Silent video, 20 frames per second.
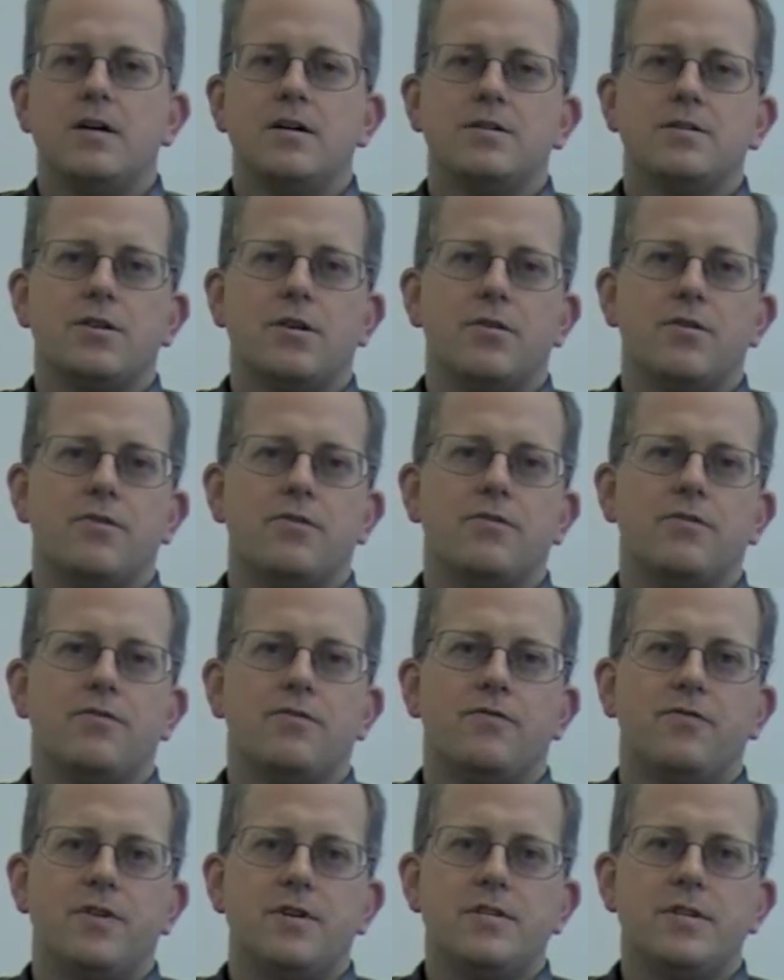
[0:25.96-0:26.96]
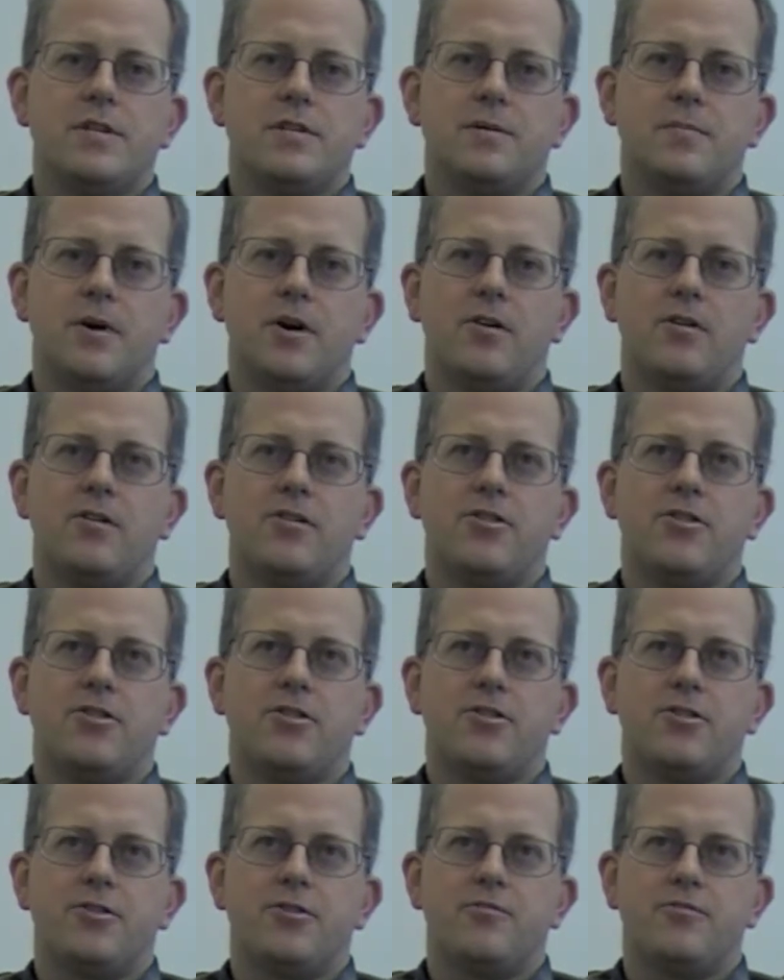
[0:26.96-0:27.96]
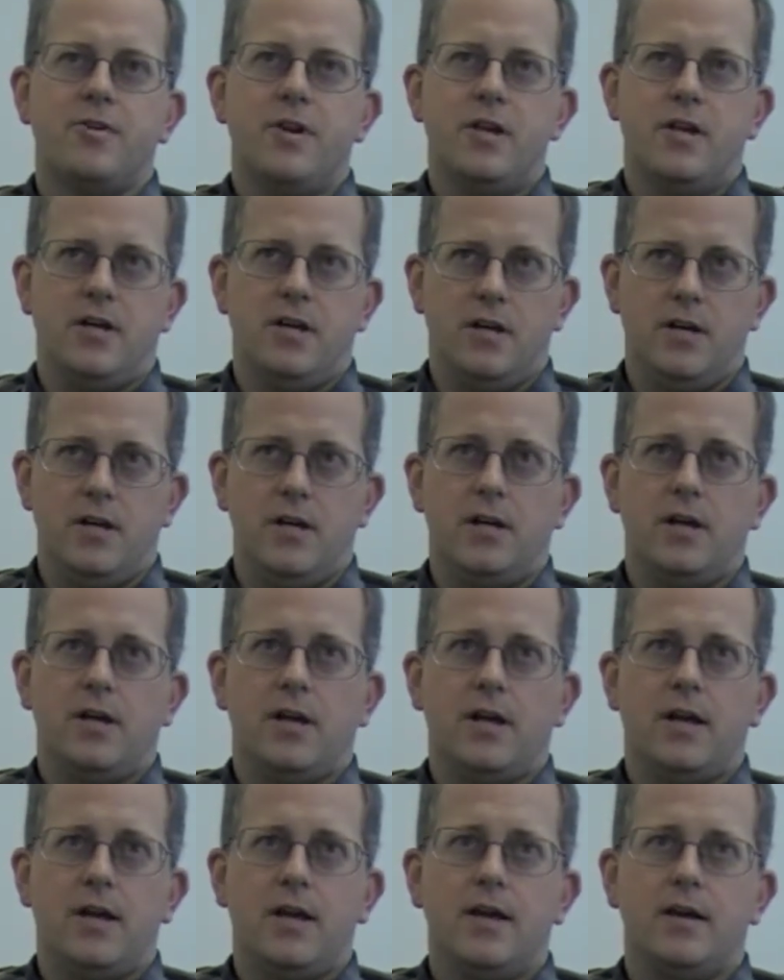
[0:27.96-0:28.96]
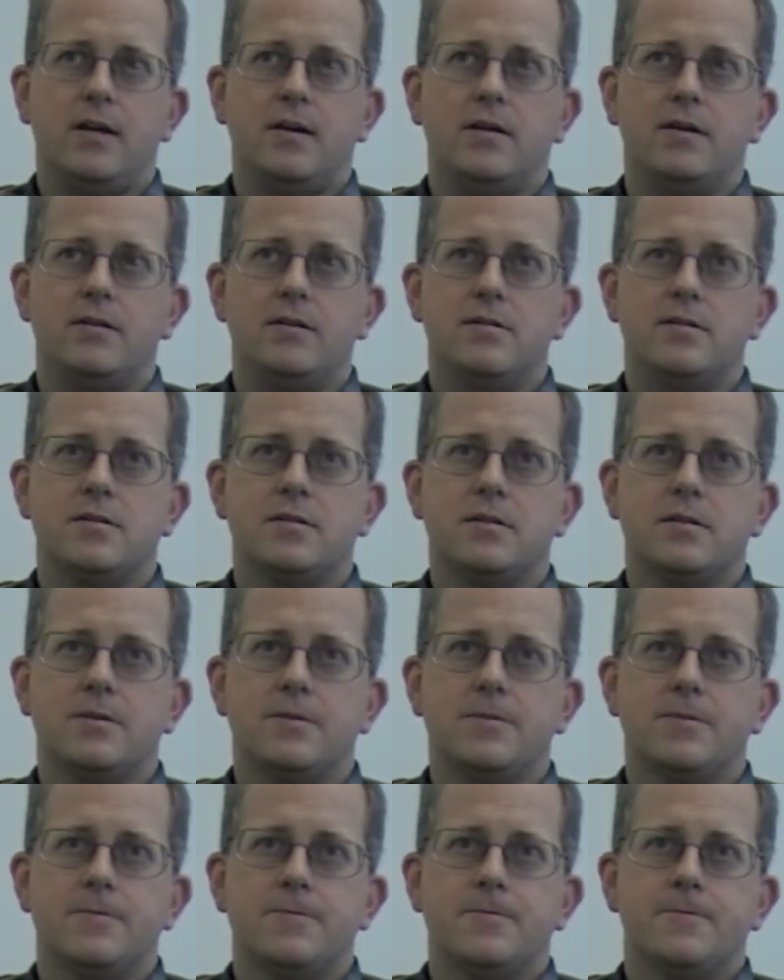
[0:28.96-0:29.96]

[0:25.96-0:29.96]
So, Voice XML3 is,